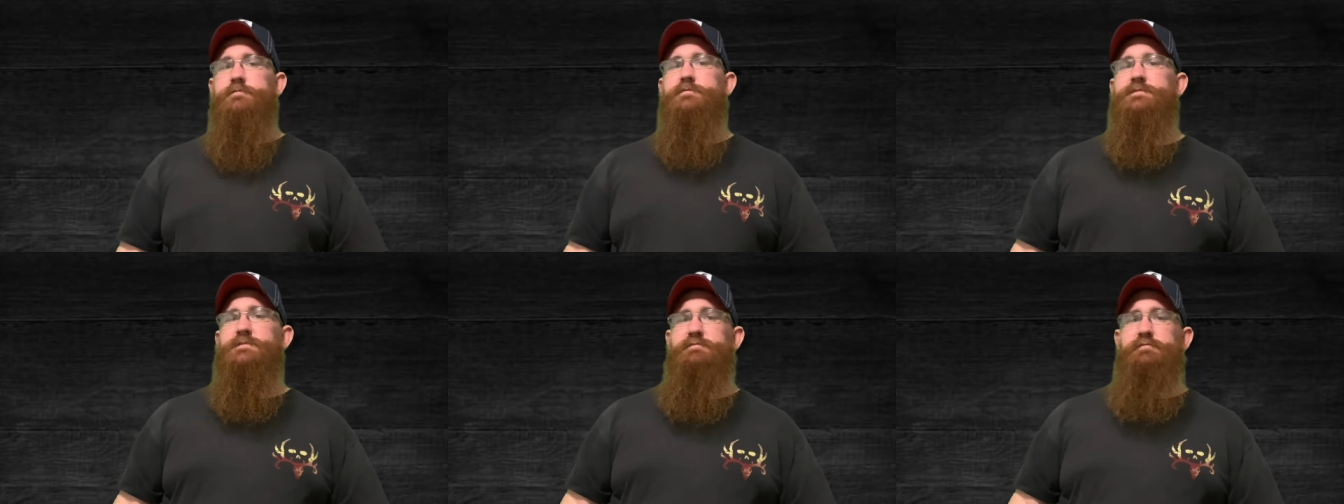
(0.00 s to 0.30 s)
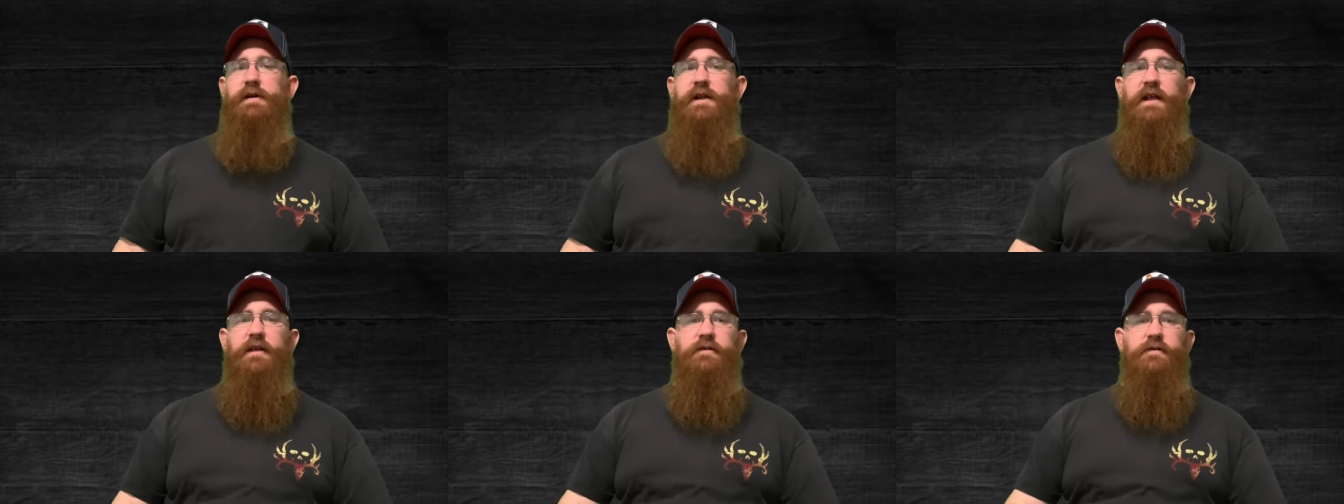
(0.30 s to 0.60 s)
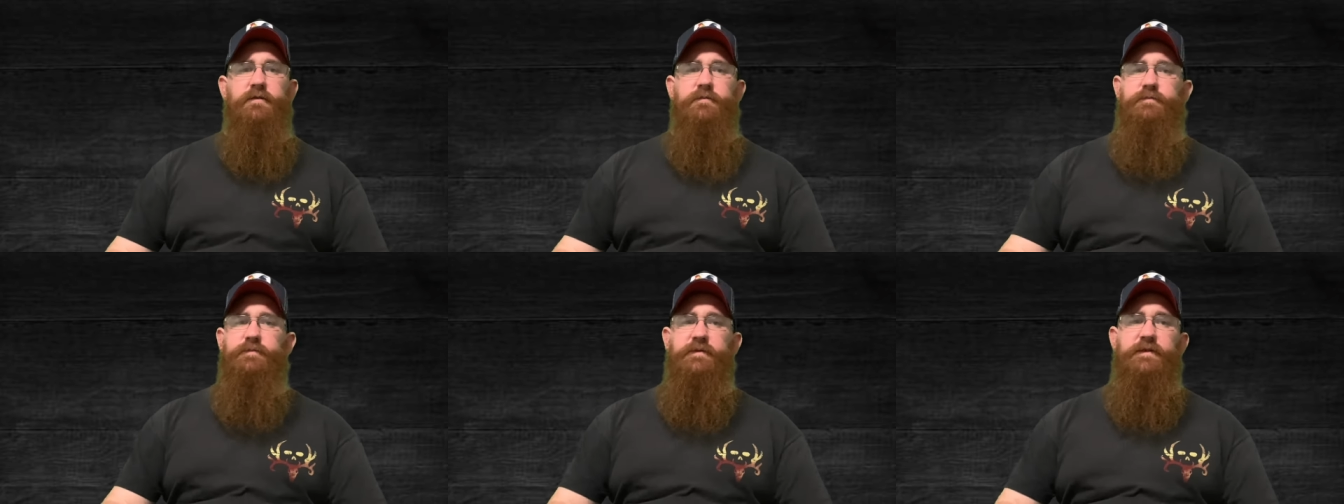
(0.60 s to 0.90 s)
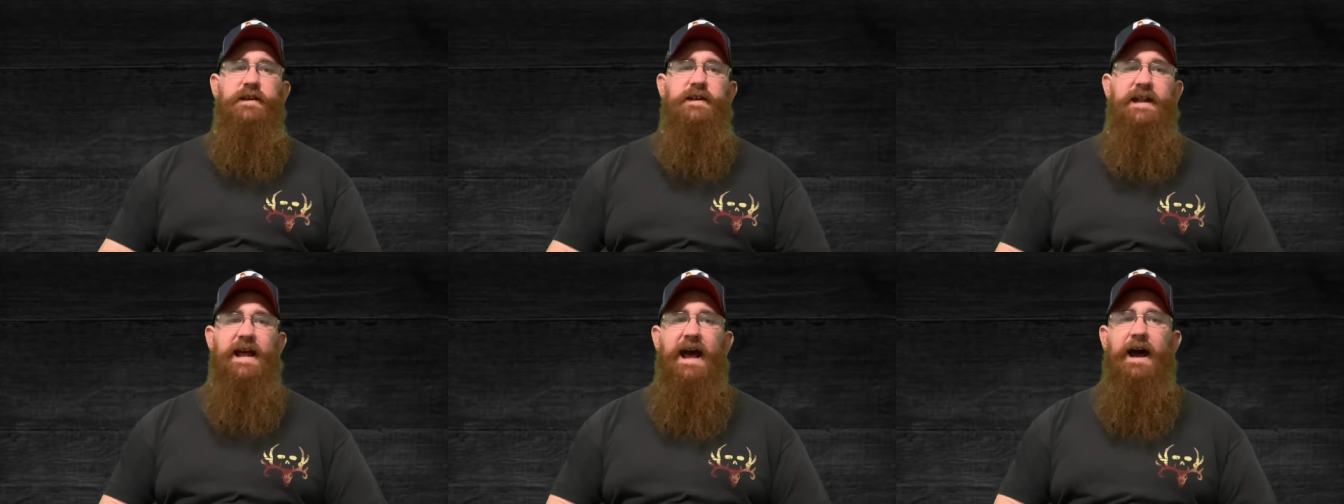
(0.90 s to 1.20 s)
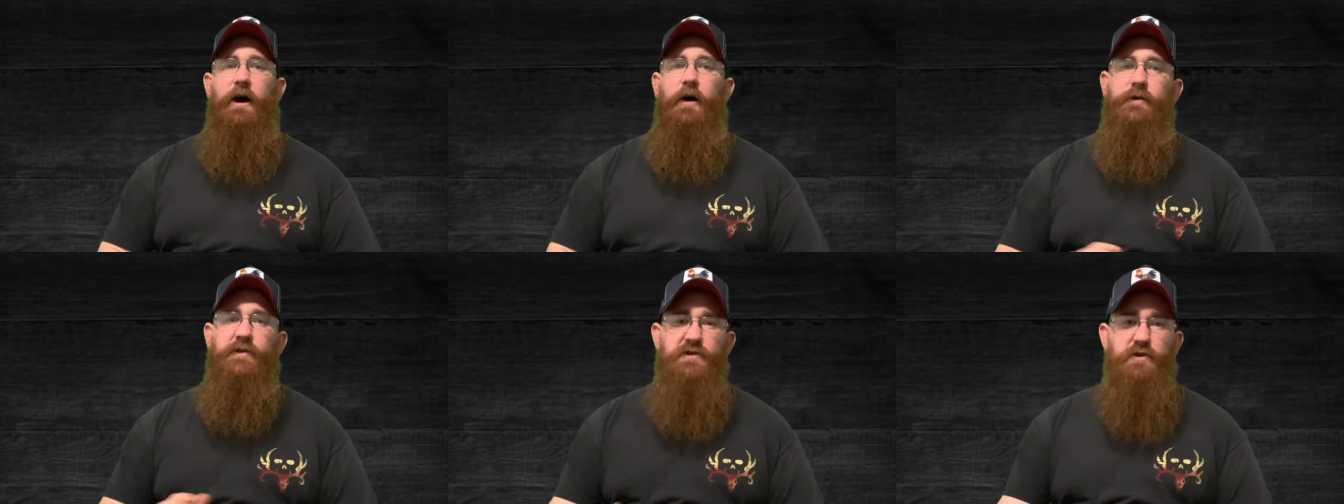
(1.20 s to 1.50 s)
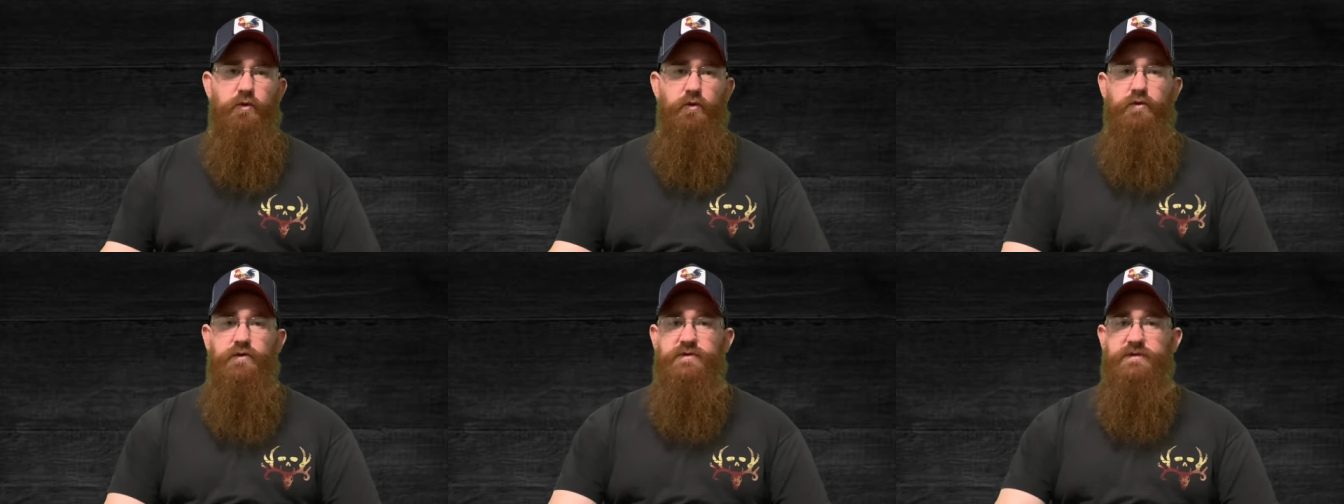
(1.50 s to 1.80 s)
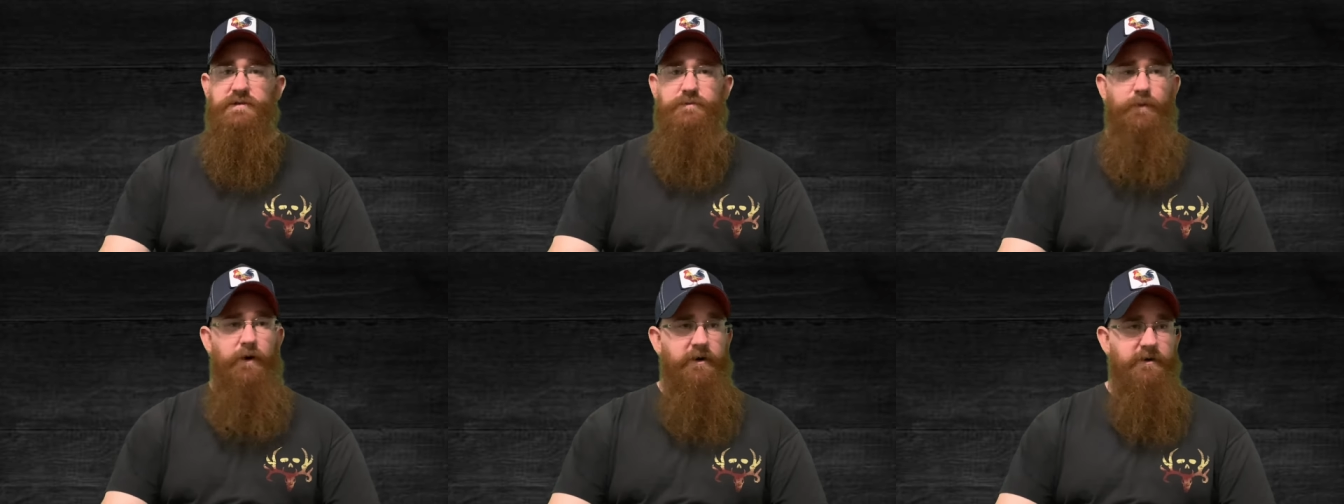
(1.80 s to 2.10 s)
But other than that, all the tools
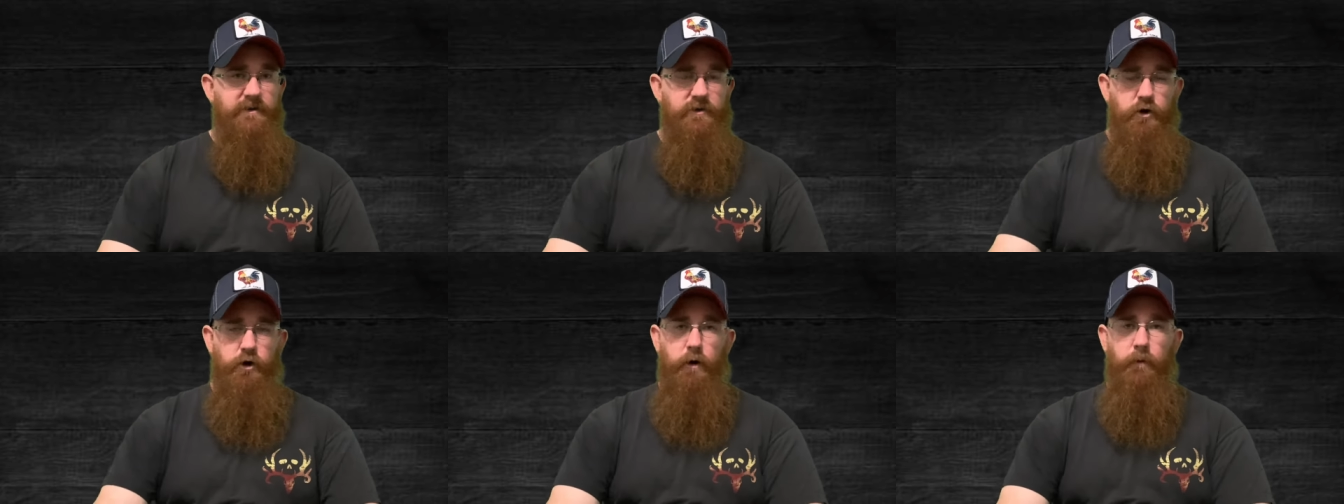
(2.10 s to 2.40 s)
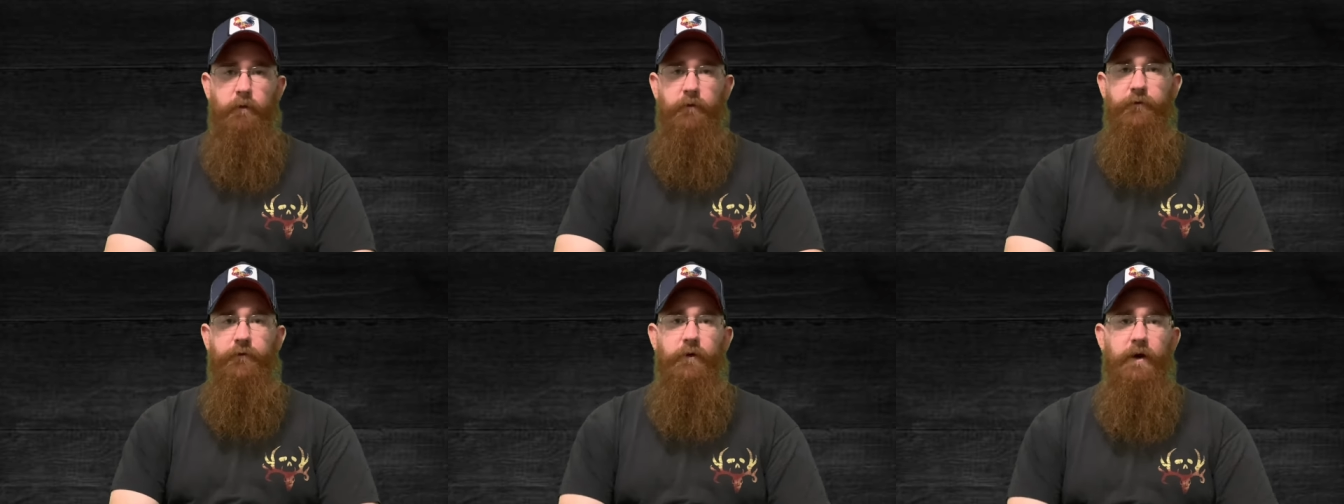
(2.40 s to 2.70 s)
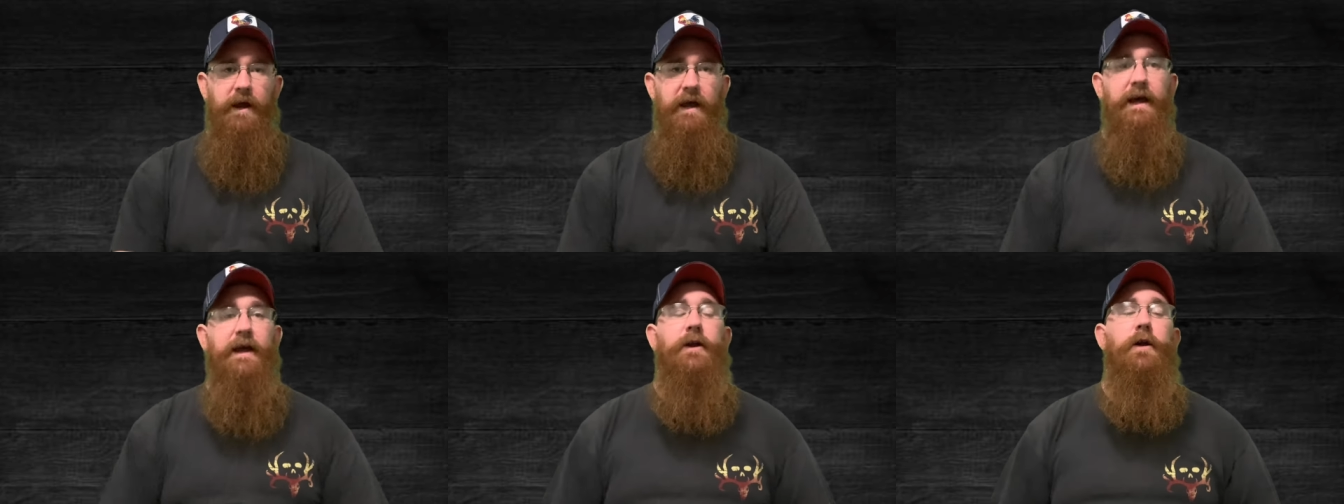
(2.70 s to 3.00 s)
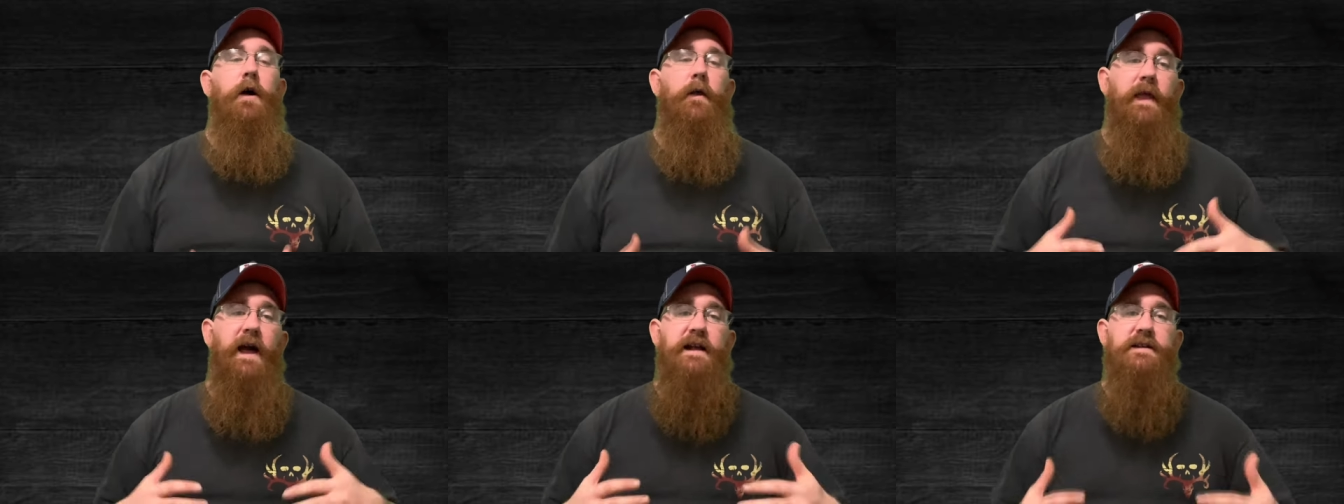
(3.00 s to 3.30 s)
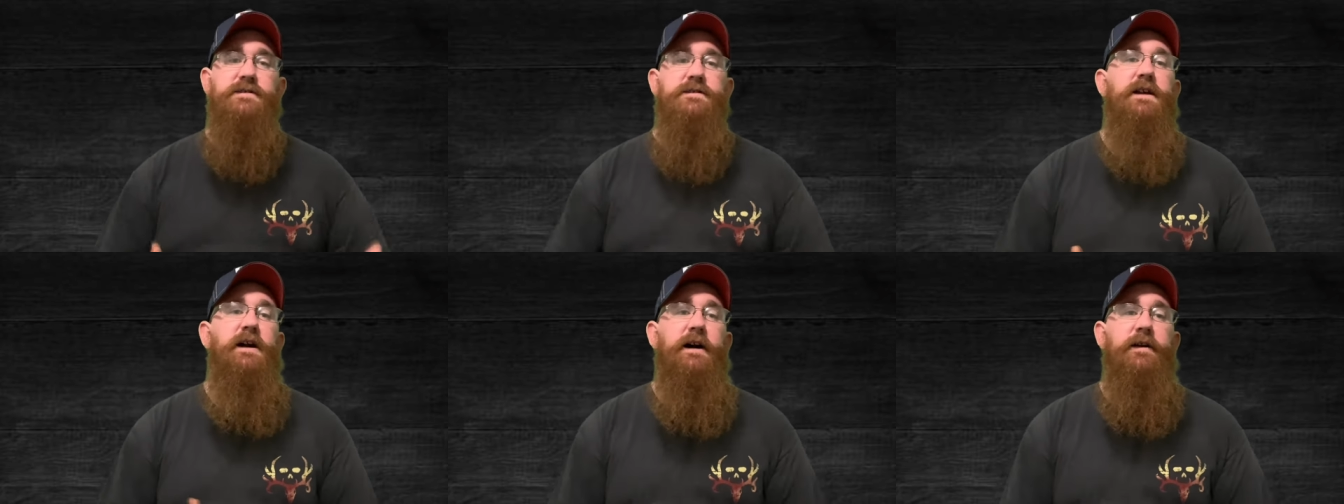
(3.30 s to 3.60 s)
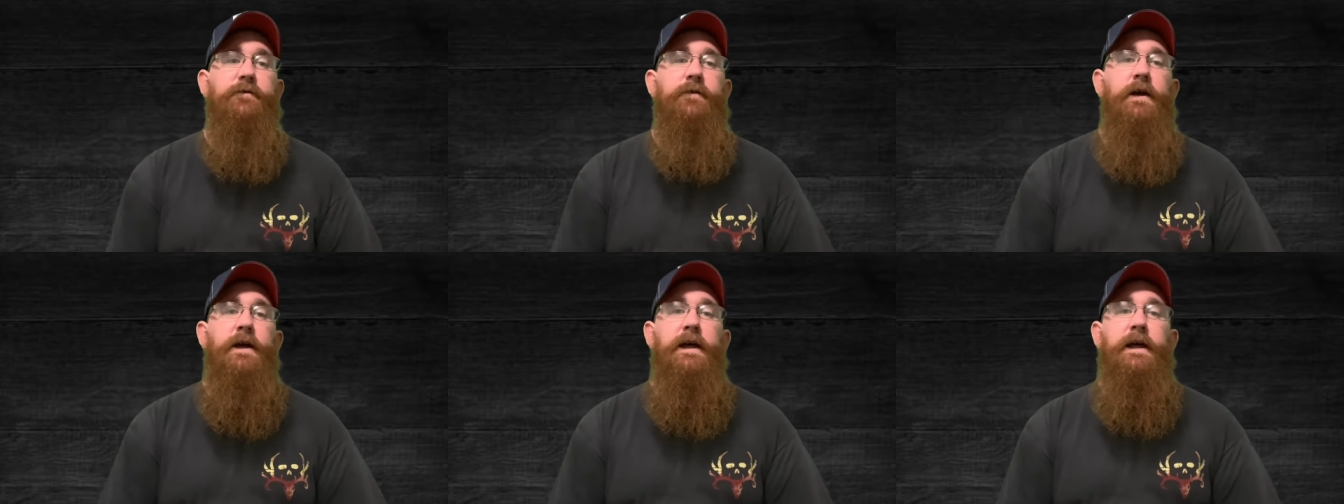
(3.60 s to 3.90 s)
was bought at Harbor Freight and all that stuff,